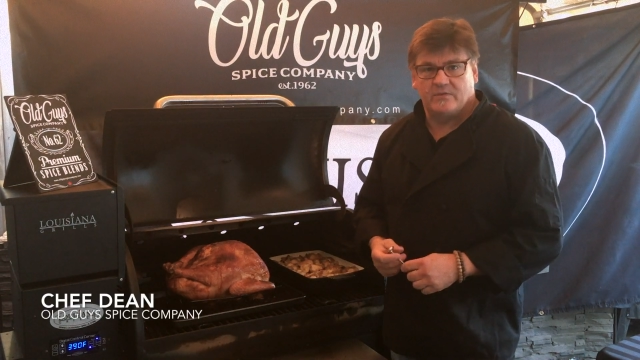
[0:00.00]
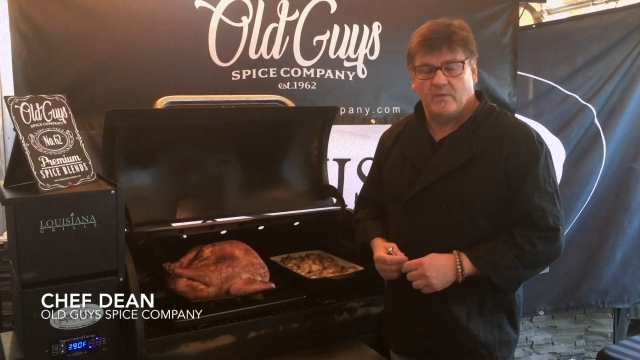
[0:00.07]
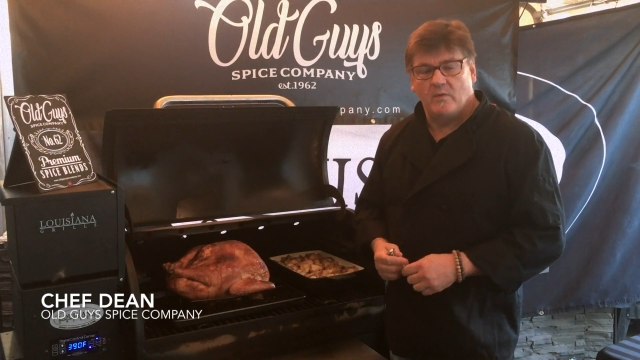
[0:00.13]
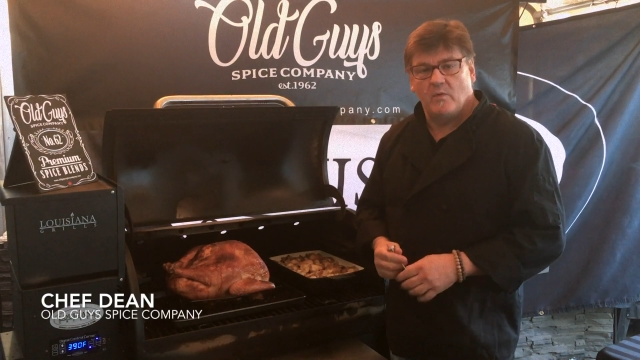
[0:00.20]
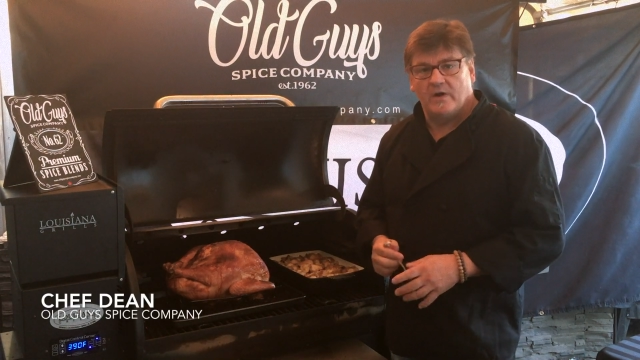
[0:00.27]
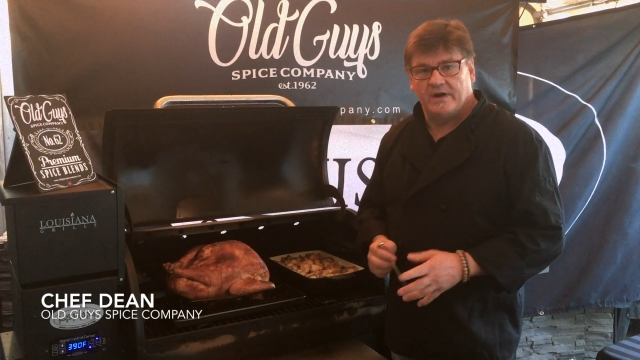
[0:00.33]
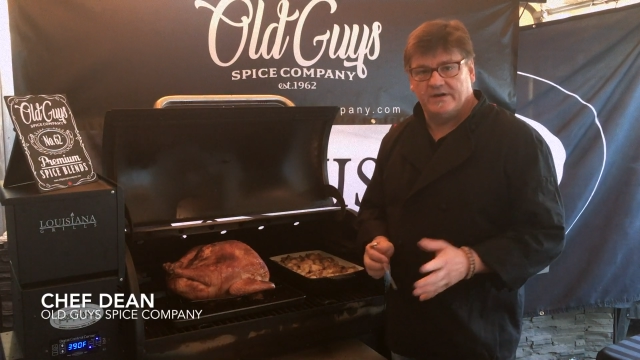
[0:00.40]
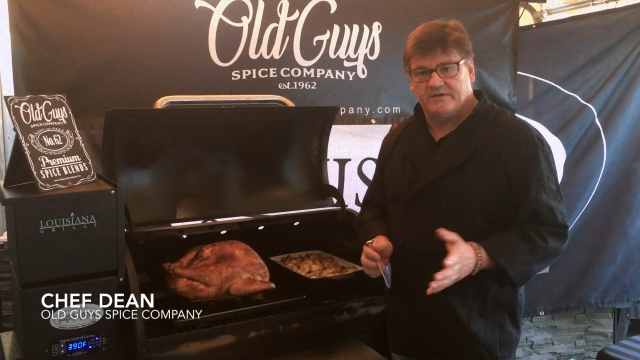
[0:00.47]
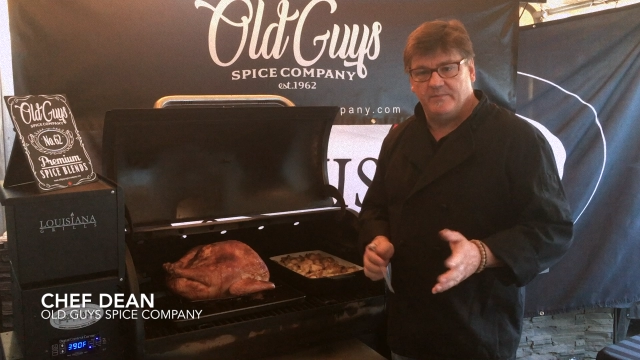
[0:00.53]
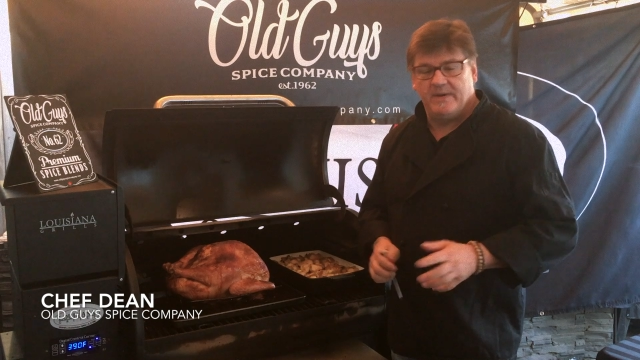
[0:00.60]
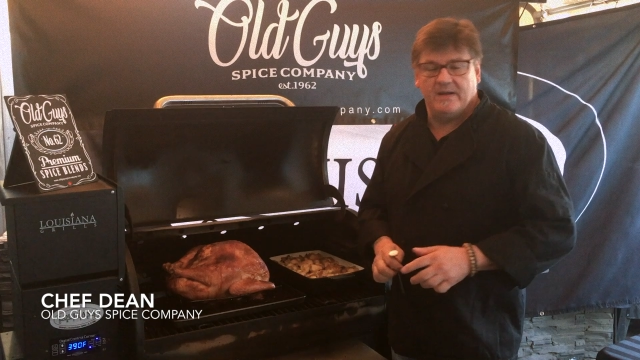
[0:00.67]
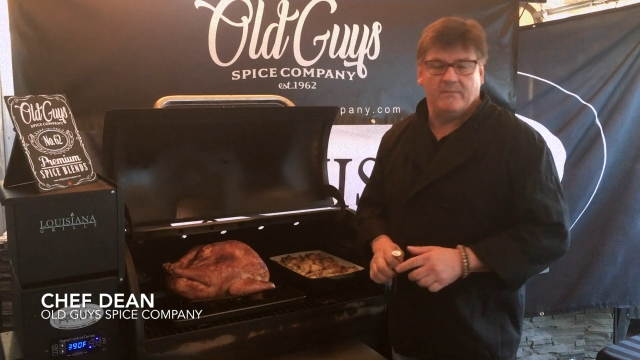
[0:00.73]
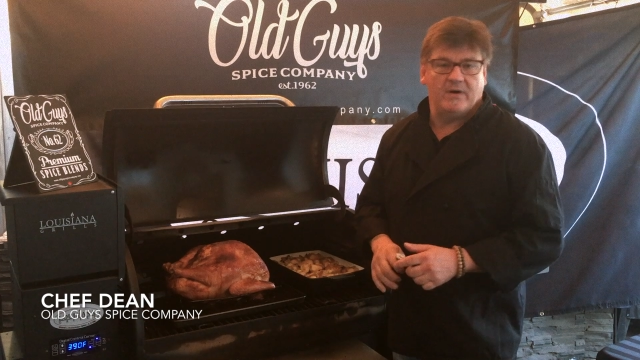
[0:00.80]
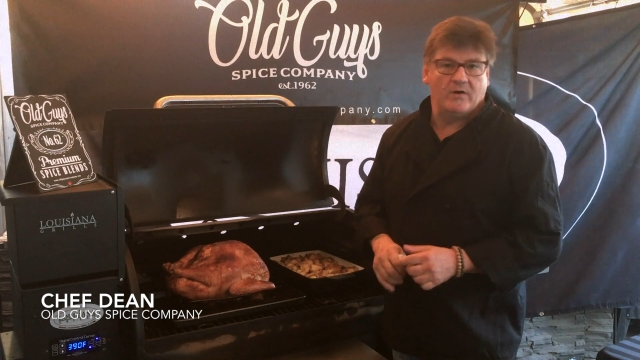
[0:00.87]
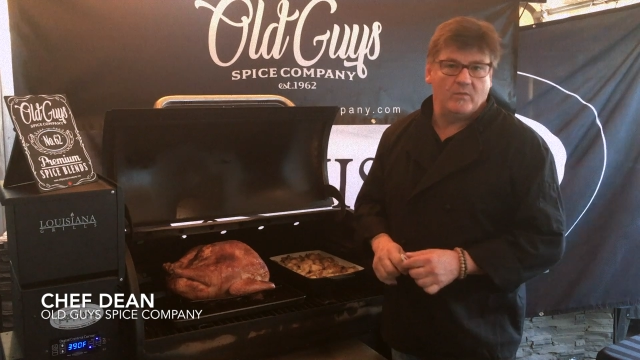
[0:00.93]
We want it to be
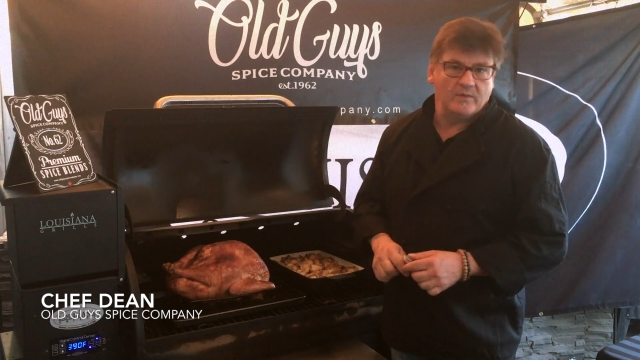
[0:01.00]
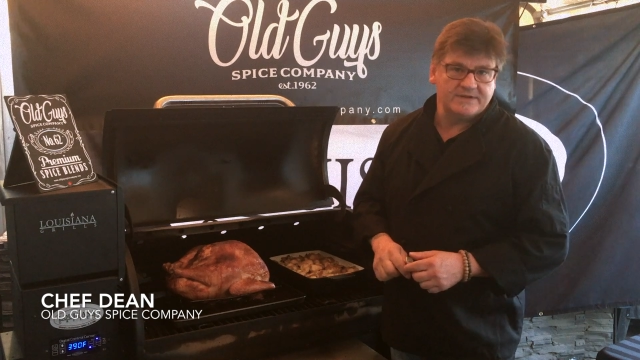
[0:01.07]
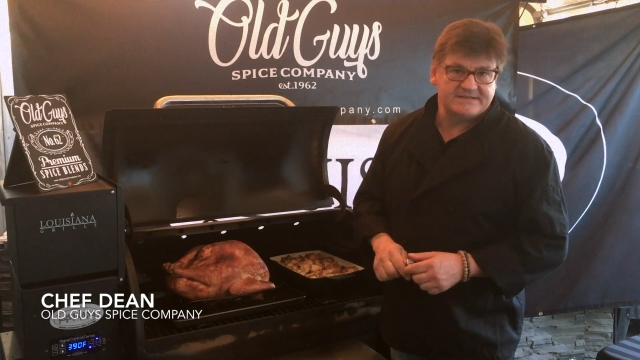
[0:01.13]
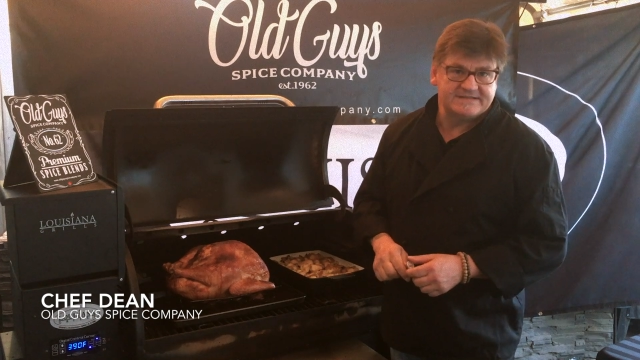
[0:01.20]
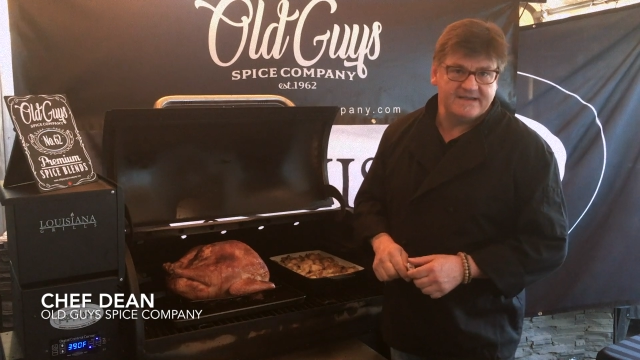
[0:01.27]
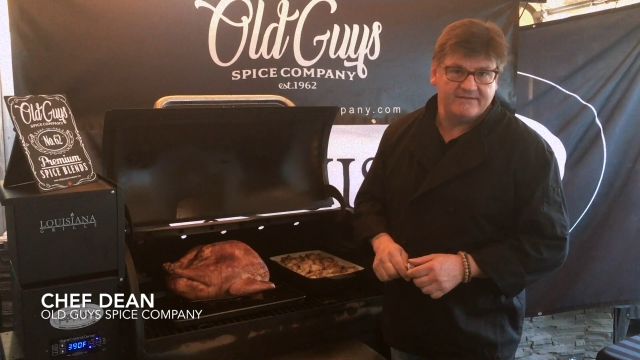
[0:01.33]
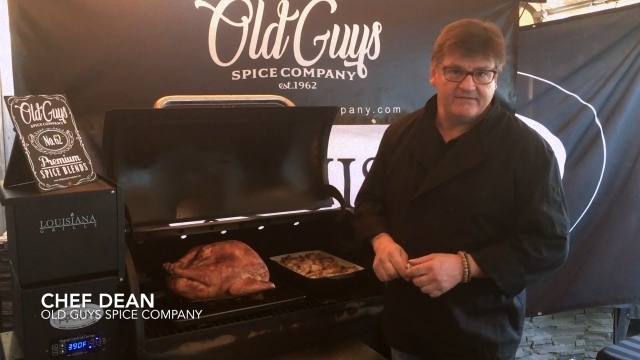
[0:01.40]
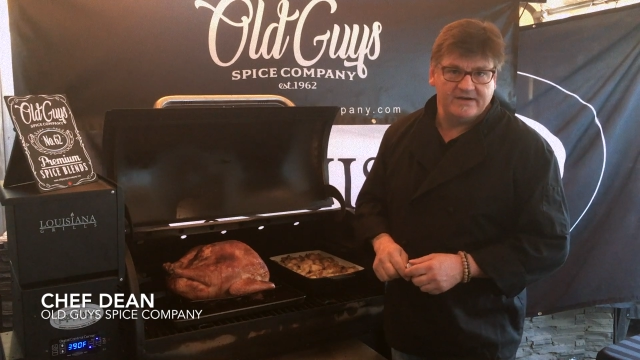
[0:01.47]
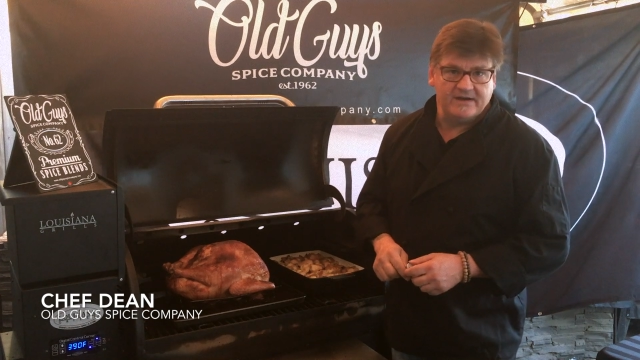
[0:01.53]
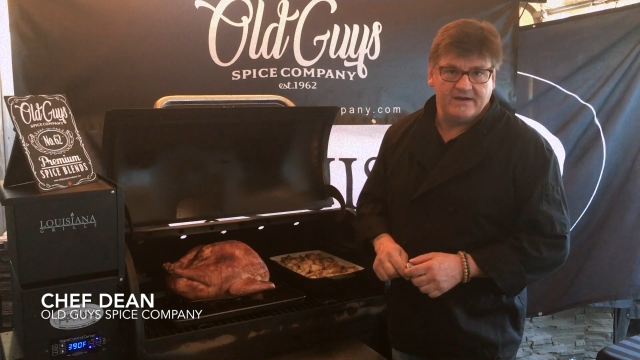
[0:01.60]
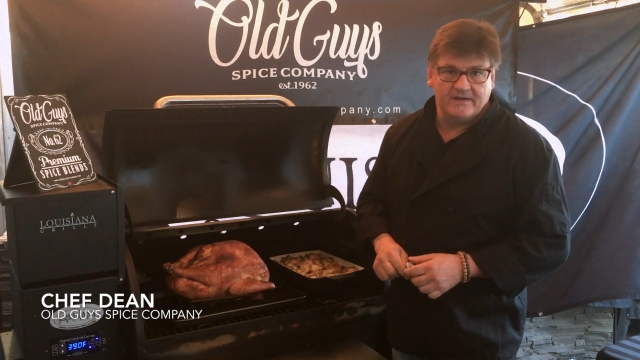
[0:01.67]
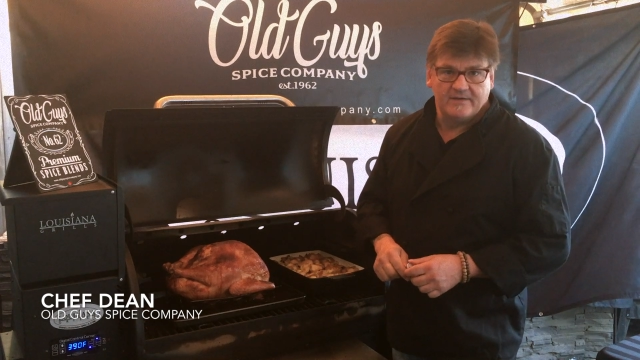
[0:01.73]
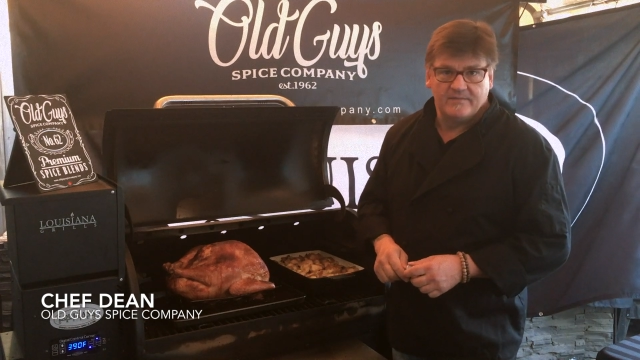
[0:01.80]
about 170.